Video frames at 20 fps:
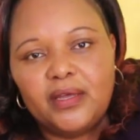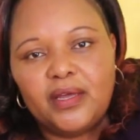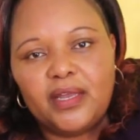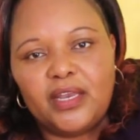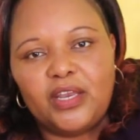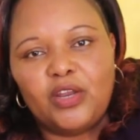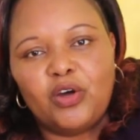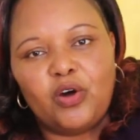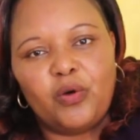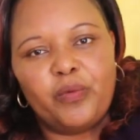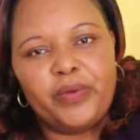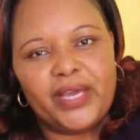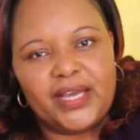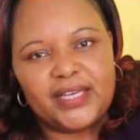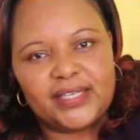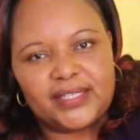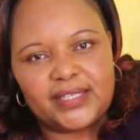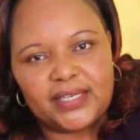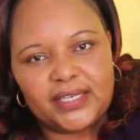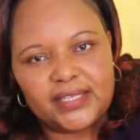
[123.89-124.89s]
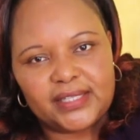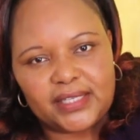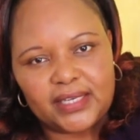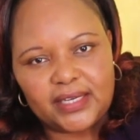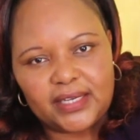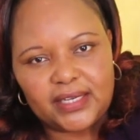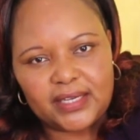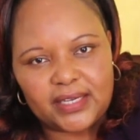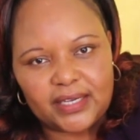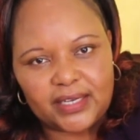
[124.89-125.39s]
Now we are
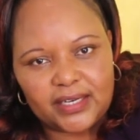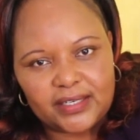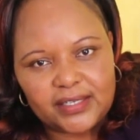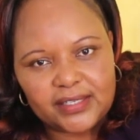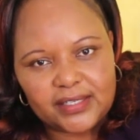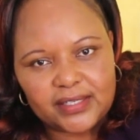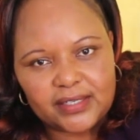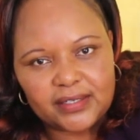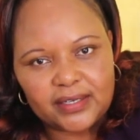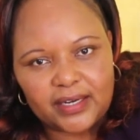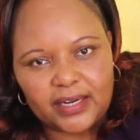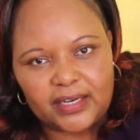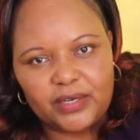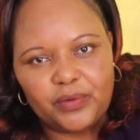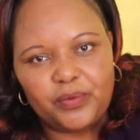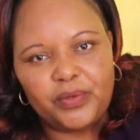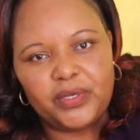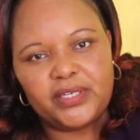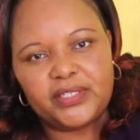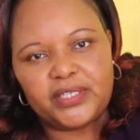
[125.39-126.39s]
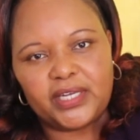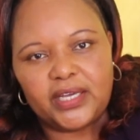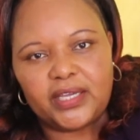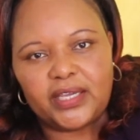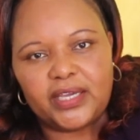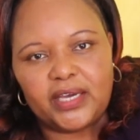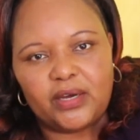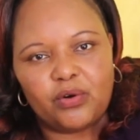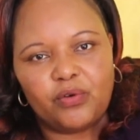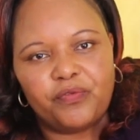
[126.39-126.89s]
60 kids and we take
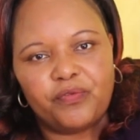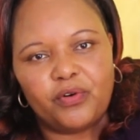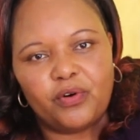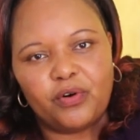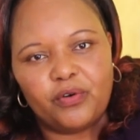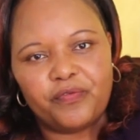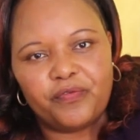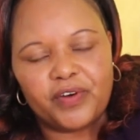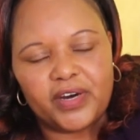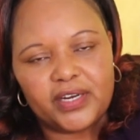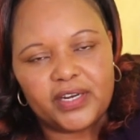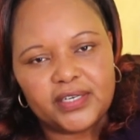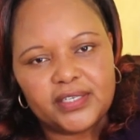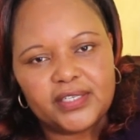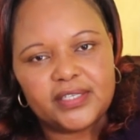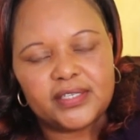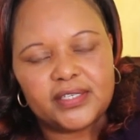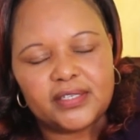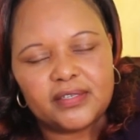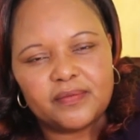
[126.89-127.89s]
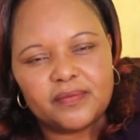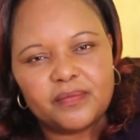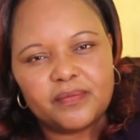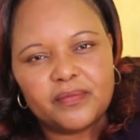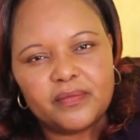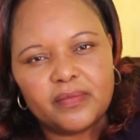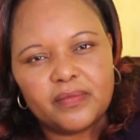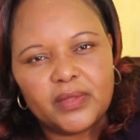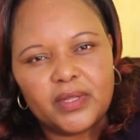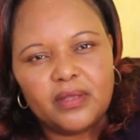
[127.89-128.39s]
care of orphans,
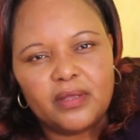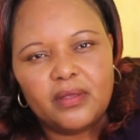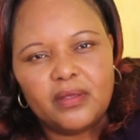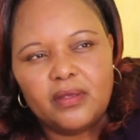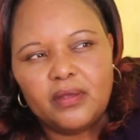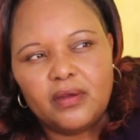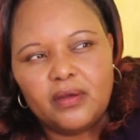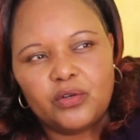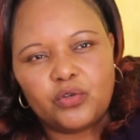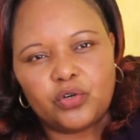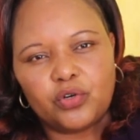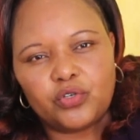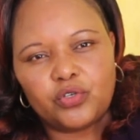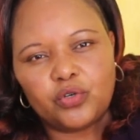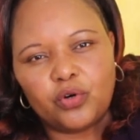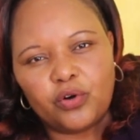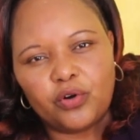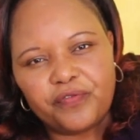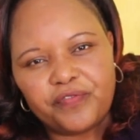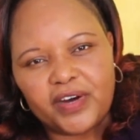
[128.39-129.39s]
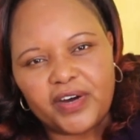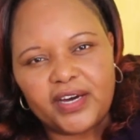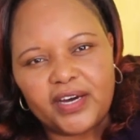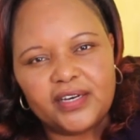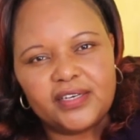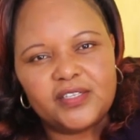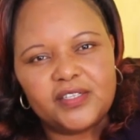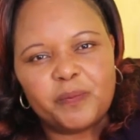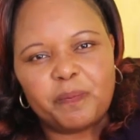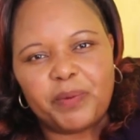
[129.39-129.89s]
total
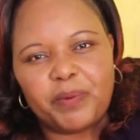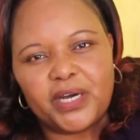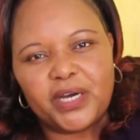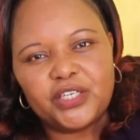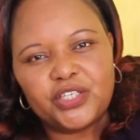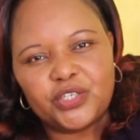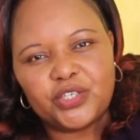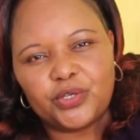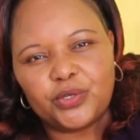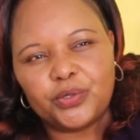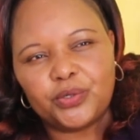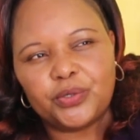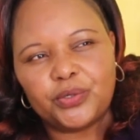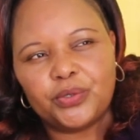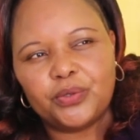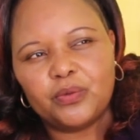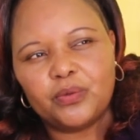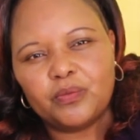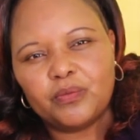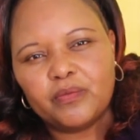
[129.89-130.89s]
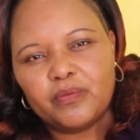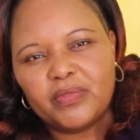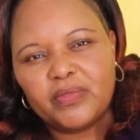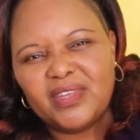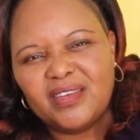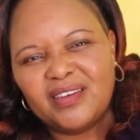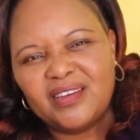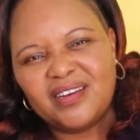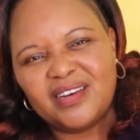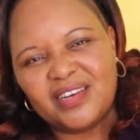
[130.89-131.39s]
orphans, partial,
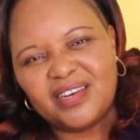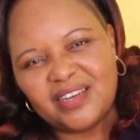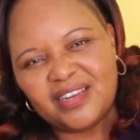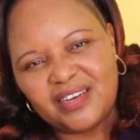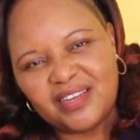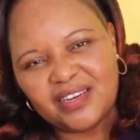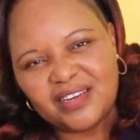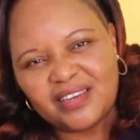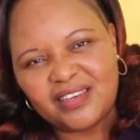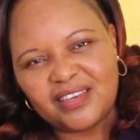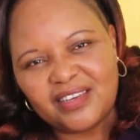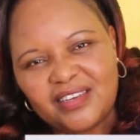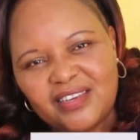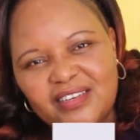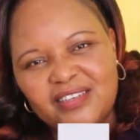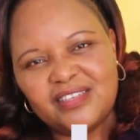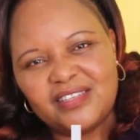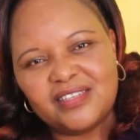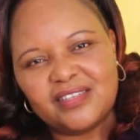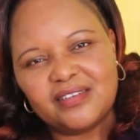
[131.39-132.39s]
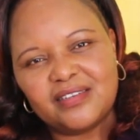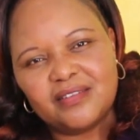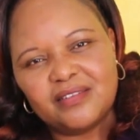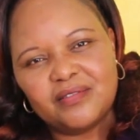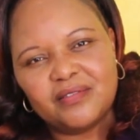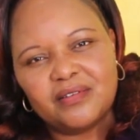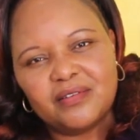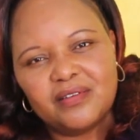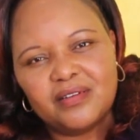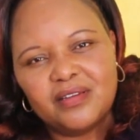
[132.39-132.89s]
needy kids,
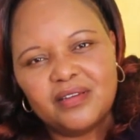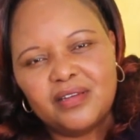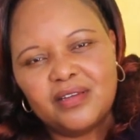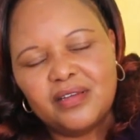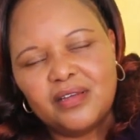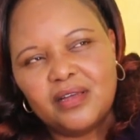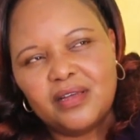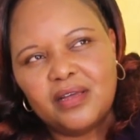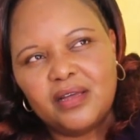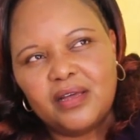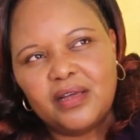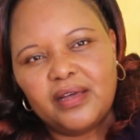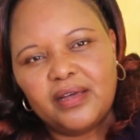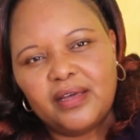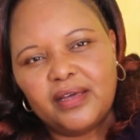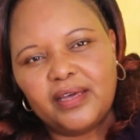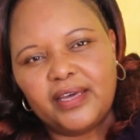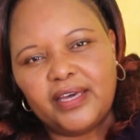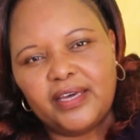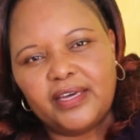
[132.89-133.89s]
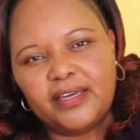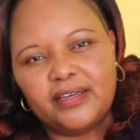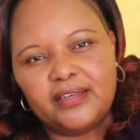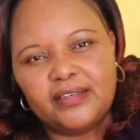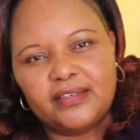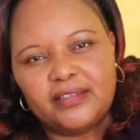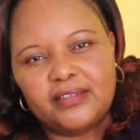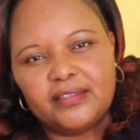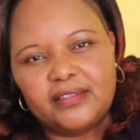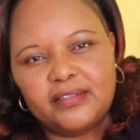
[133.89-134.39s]

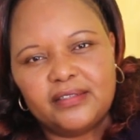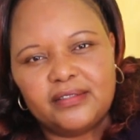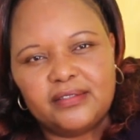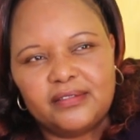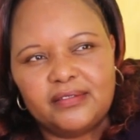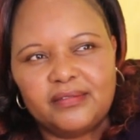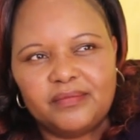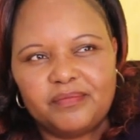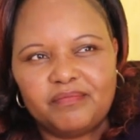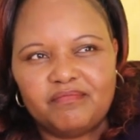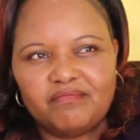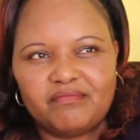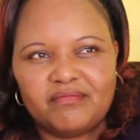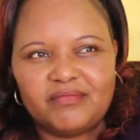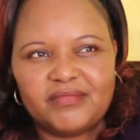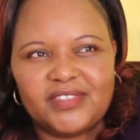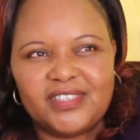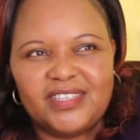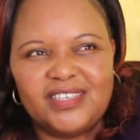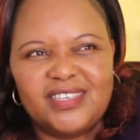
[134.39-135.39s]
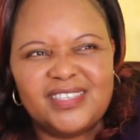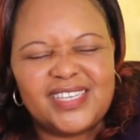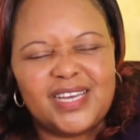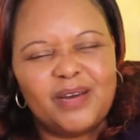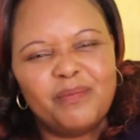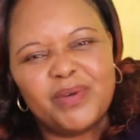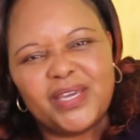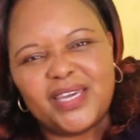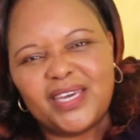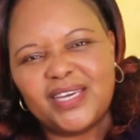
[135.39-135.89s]
and in
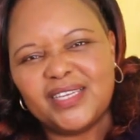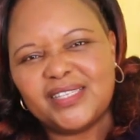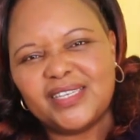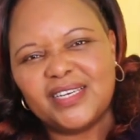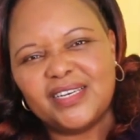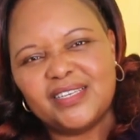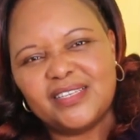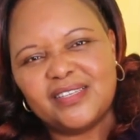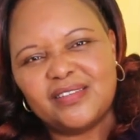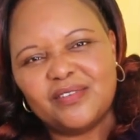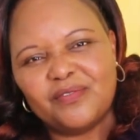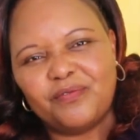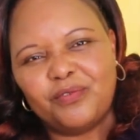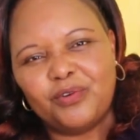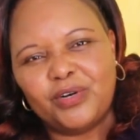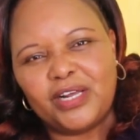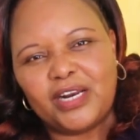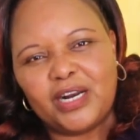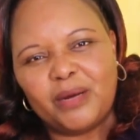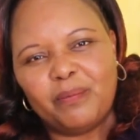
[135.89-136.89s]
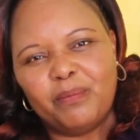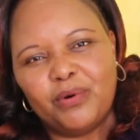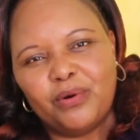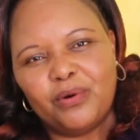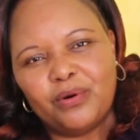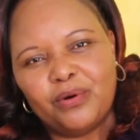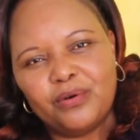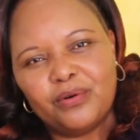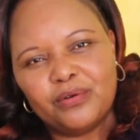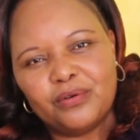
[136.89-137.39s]
some cases,
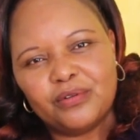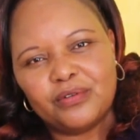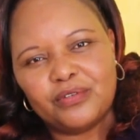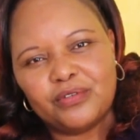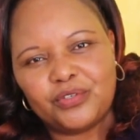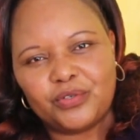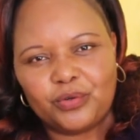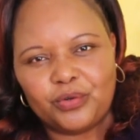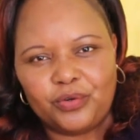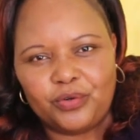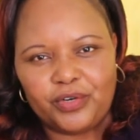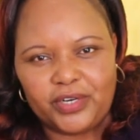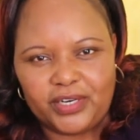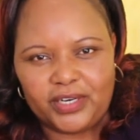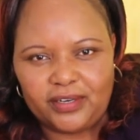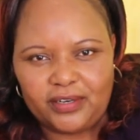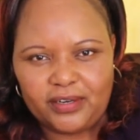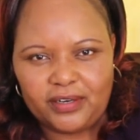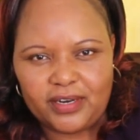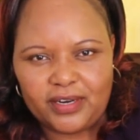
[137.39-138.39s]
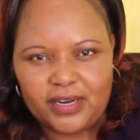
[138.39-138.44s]
vulnerable children.